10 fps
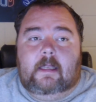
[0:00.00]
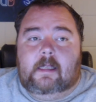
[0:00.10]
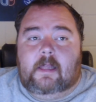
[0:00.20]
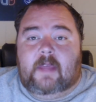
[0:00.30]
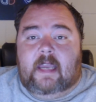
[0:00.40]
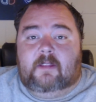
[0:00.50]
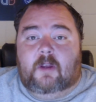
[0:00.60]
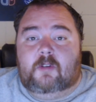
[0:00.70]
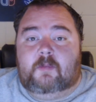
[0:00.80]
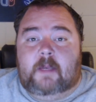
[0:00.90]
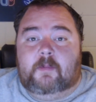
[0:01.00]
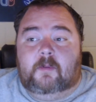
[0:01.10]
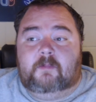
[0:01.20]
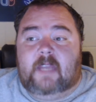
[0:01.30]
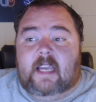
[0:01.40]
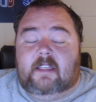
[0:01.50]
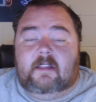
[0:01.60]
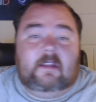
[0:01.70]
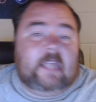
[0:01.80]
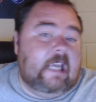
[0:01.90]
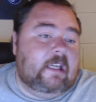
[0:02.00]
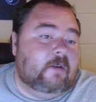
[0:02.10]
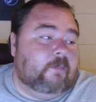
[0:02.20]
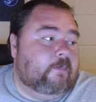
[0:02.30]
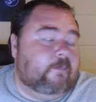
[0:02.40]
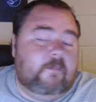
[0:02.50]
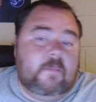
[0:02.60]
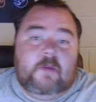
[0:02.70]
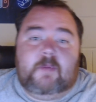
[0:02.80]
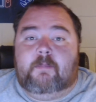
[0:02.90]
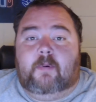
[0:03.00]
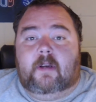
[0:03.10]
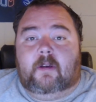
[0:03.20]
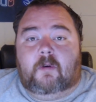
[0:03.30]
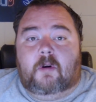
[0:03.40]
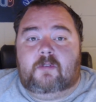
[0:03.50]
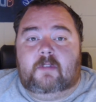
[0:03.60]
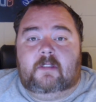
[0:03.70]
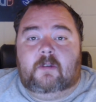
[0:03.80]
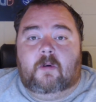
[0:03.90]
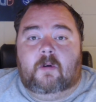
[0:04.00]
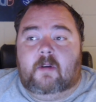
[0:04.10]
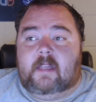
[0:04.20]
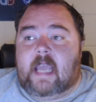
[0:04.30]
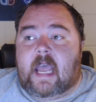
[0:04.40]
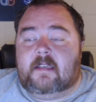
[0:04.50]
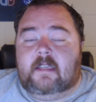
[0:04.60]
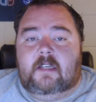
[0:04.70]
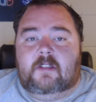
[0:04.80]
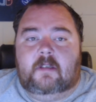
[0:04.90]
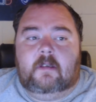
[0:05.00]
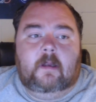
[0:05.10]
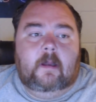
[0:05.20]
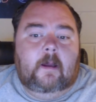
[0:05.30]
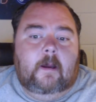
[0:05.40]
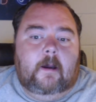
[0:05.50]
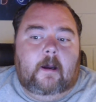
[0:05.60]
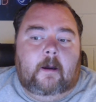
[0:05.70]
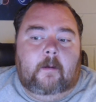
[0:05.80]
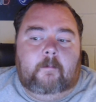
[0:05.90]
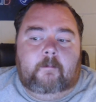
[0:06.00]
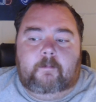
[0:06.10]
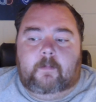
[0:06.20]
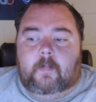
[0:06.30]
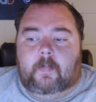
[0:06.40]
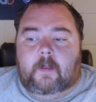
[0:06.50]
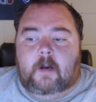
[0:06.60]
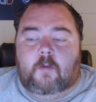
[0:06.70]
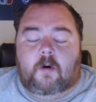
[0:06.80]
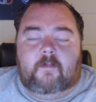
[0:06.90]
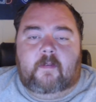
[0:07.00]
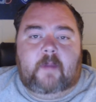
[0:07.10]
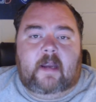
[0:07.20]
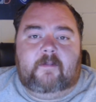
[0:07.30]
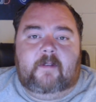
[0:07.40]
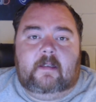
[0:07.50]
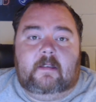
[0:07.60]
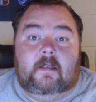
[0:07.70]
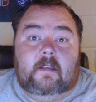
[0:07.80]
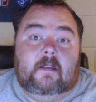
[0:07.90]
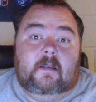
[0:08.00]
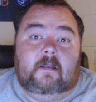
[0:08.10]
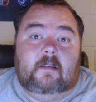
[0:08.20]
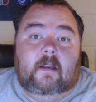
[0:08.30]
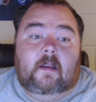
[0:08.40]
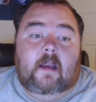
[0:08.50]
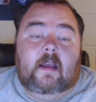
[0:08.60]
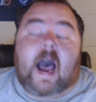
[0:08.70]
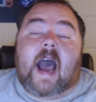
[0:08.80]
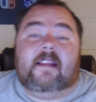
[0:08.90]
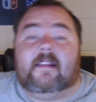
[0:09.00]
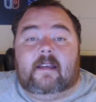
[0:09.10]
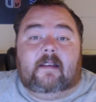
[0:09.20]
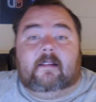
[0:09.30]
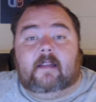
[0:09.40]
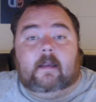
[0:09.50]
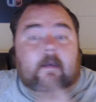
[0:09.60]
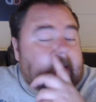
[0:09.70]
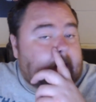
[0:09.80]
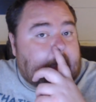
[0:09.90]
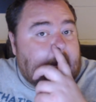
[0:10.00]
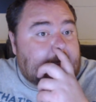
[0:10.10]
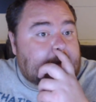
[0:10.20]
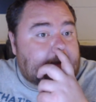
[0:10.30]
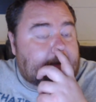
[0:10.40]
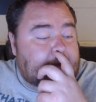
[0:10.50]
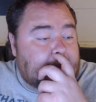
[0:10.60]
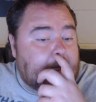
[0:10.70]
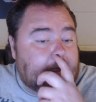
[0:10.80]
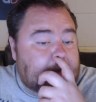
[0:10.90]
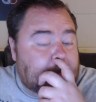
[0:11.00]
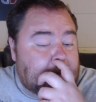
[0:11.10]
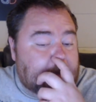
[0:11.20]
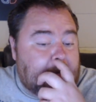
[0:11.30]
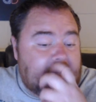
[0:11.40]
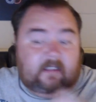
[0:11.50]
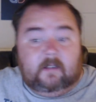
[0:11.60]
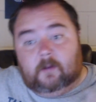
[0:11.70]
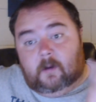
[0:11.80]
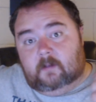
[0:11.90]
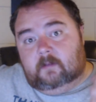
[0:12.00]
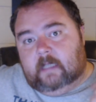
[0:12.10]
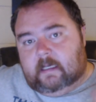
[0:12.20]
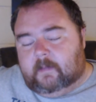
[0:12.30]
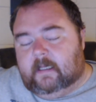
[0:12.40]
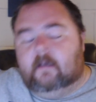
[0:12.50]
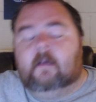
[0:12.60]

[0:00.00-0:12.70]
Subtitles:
Thank those people. Thank your people at a grocery store or the gas station. They're more of a benefit to, I think, than guys doing your pest control, like me.